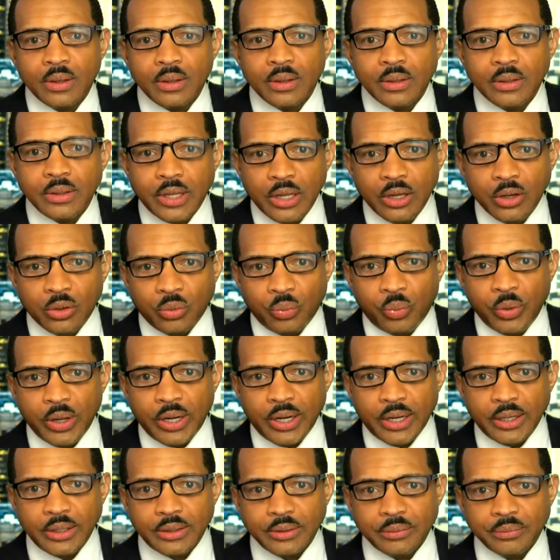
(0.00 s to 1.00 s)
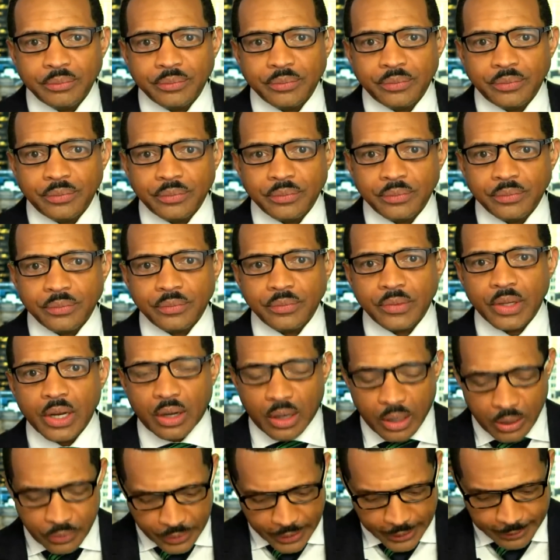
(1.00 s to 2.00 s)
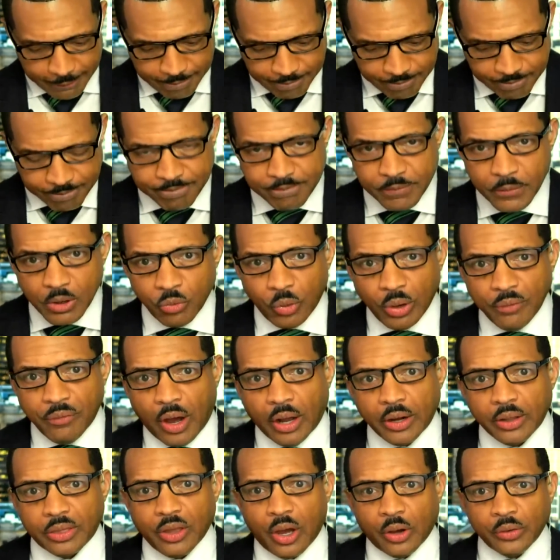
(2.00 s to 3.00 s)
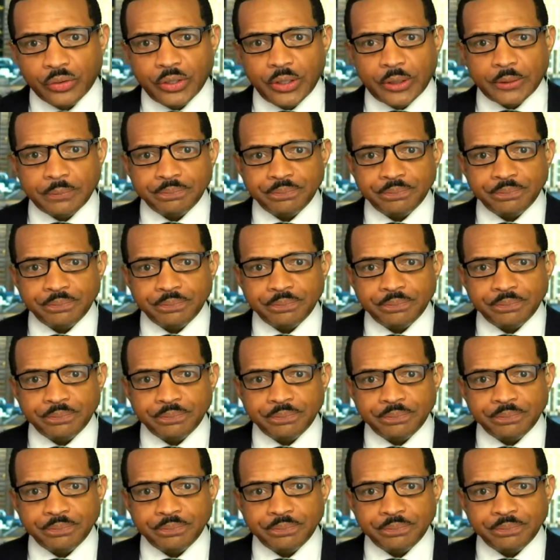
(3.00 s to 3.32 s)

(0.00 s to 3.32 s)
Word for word: Deal with it. All right. Rayyvana, thoughts here?